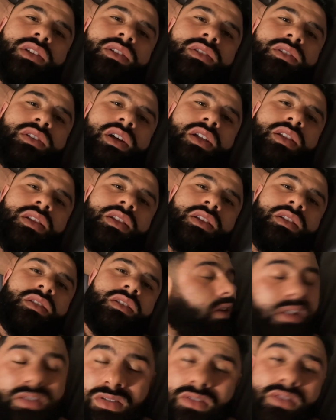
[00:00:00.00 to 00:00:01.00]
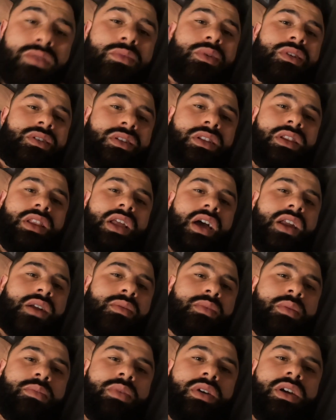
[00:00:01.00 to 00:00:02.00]
in and listen to me lying
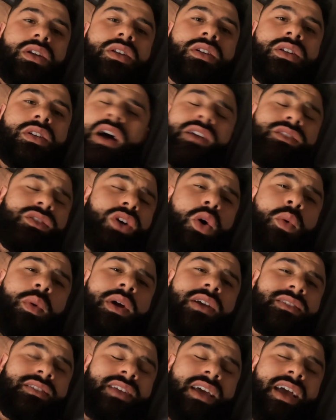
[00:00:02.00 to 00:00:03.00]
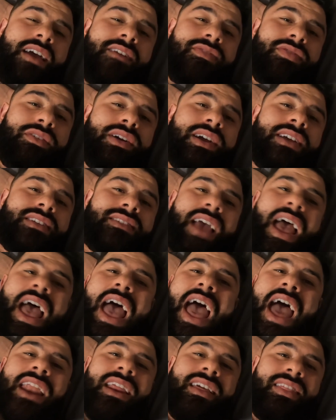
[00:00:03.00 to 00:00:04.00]
on my bed. As always, if there is
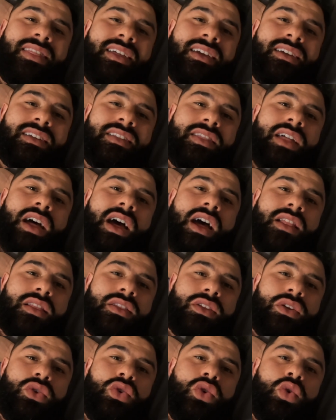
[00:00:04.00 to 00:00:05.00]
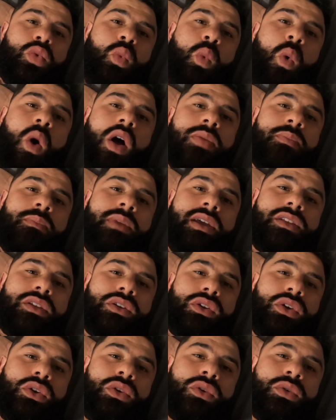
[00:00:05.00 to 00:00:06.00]
anything that you want me
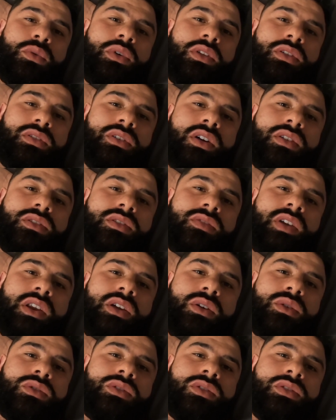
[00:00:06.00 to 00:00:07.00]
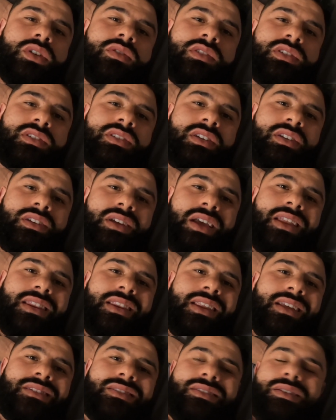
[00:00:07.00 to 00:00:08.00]
to do with regards to videos, obviously it
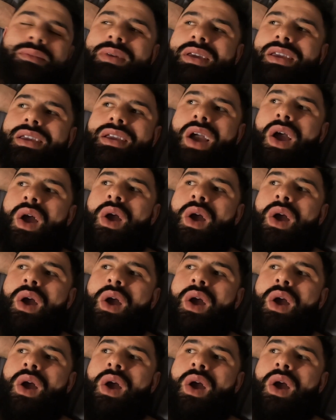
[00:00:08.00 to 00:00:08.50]
needs to be